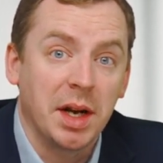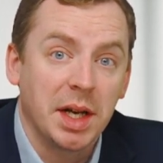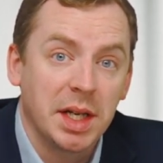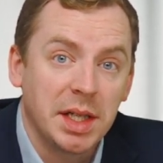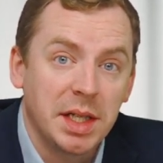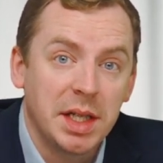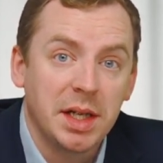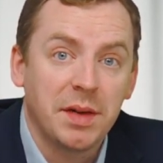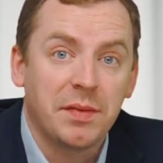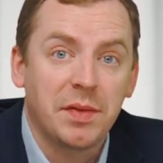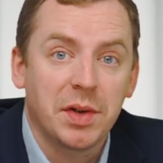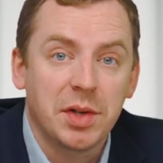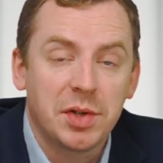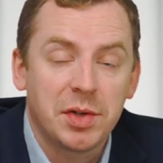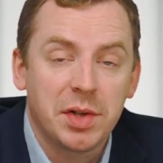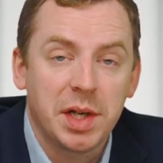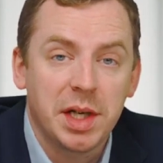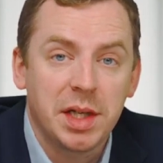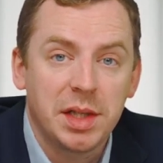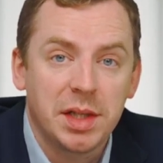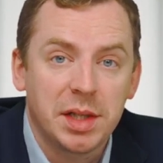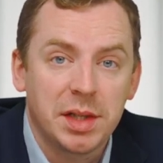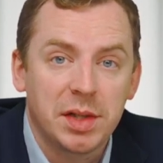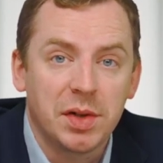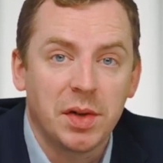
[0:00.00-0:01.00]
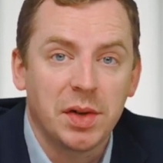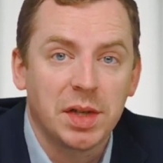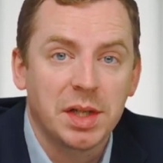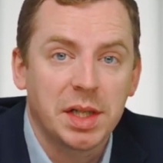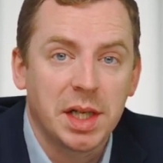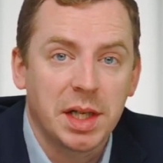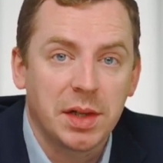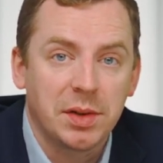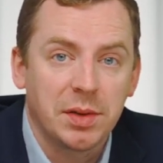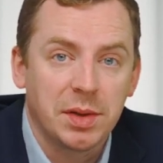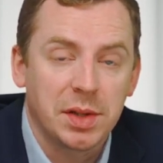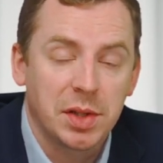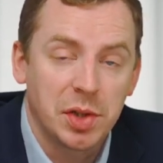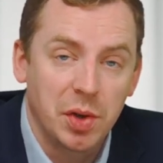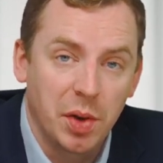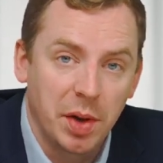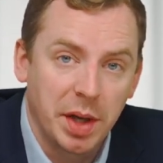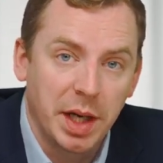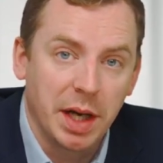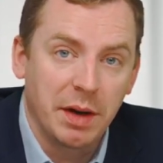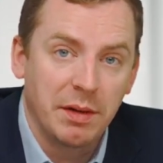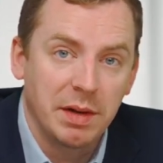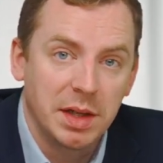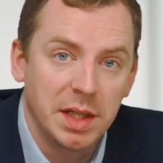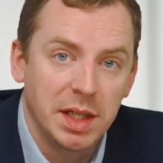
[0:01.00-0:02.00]
an idea for a trade. Stock signals, not a
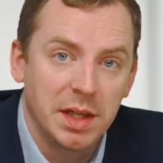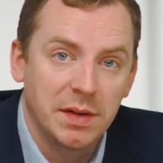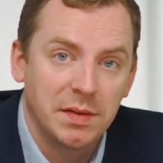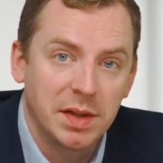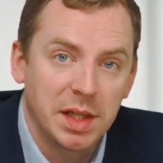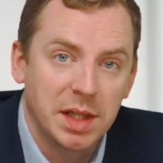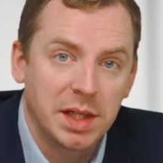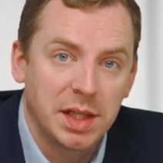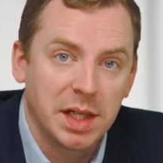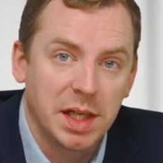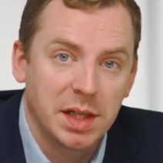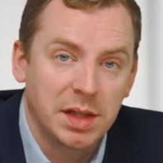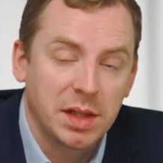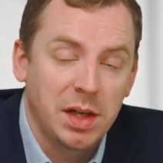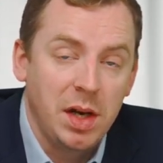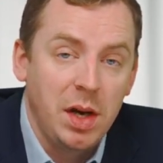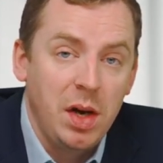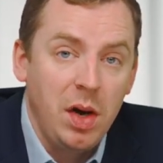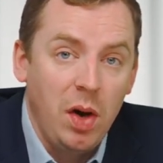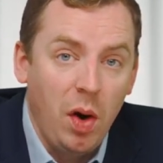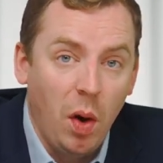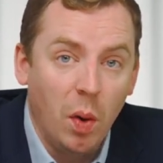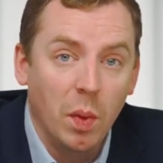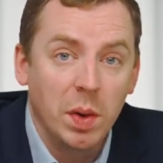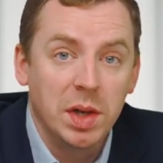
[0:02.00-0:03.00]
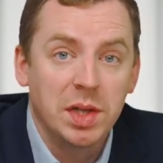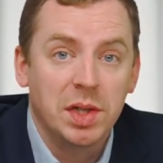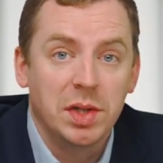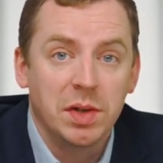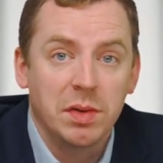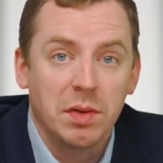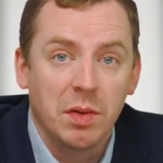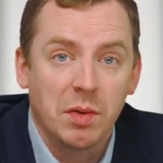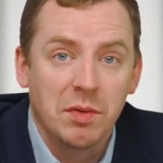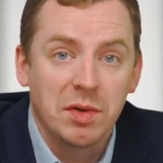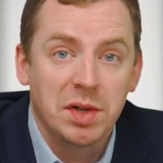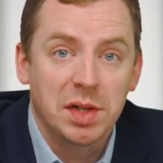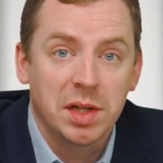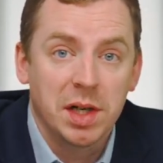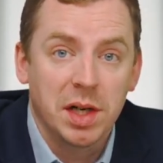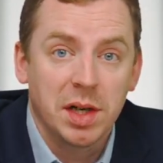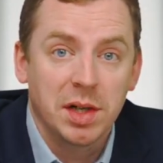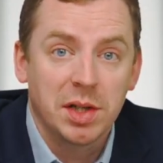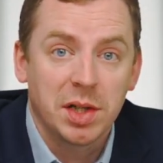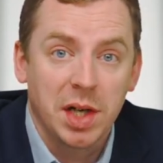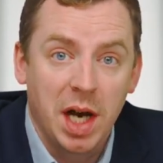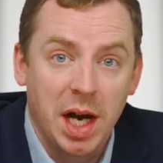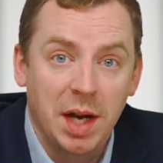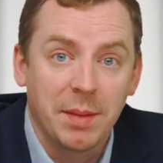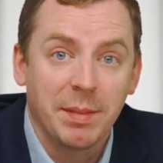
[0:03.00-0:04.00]
guarantee of success. Always do your own
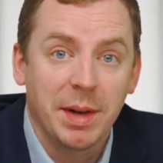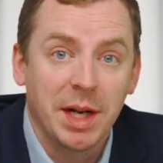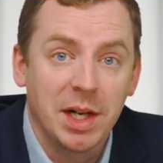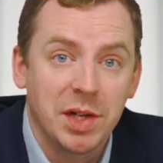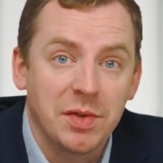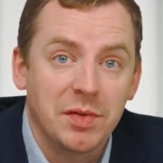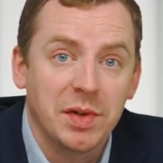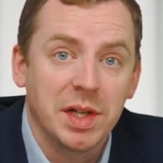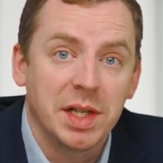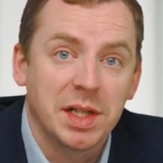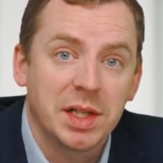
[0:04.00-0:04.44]
research and manage